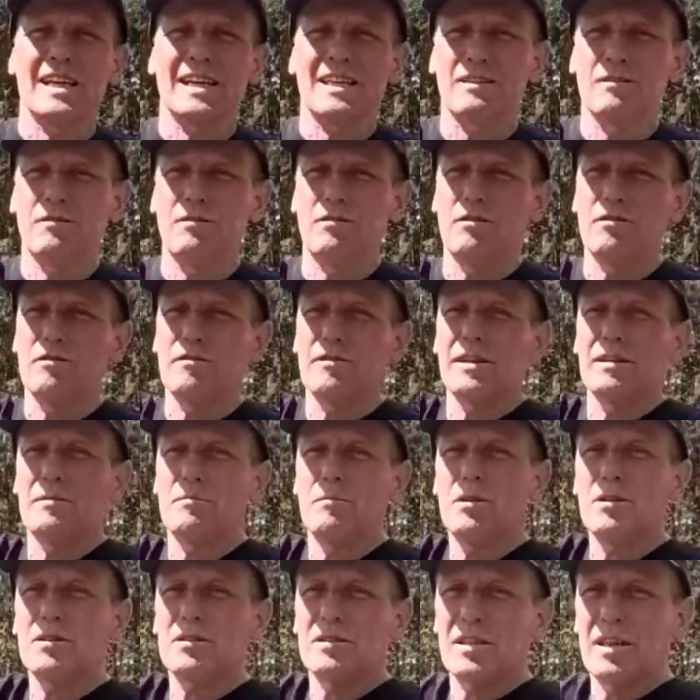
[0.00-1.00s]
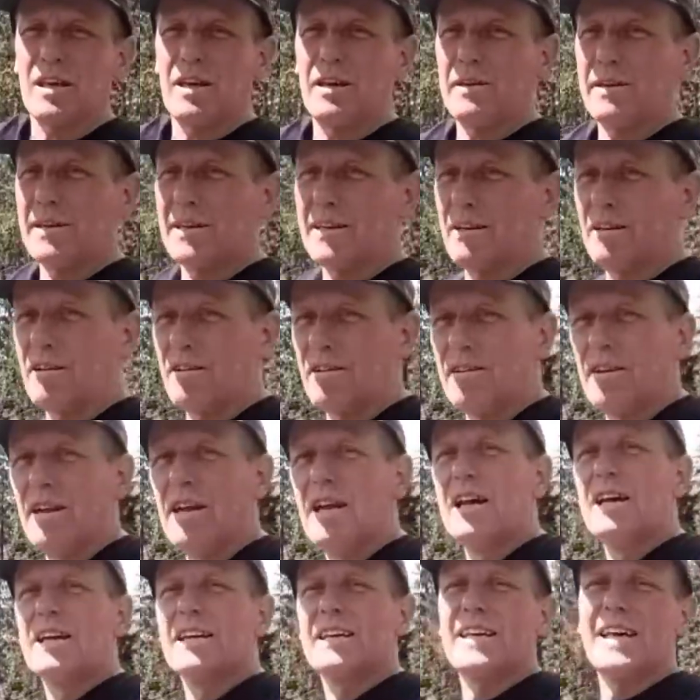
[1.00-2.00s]
ignoring what's going on,
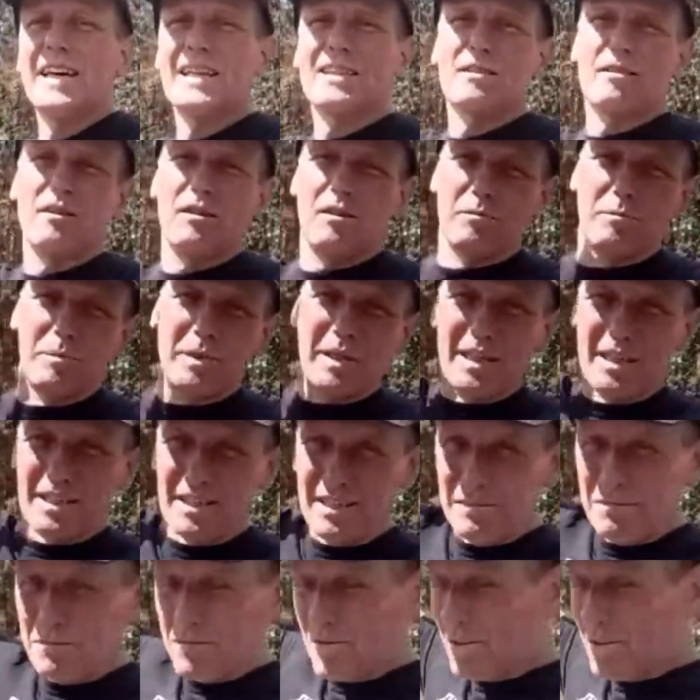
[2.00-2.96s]
get on. Because if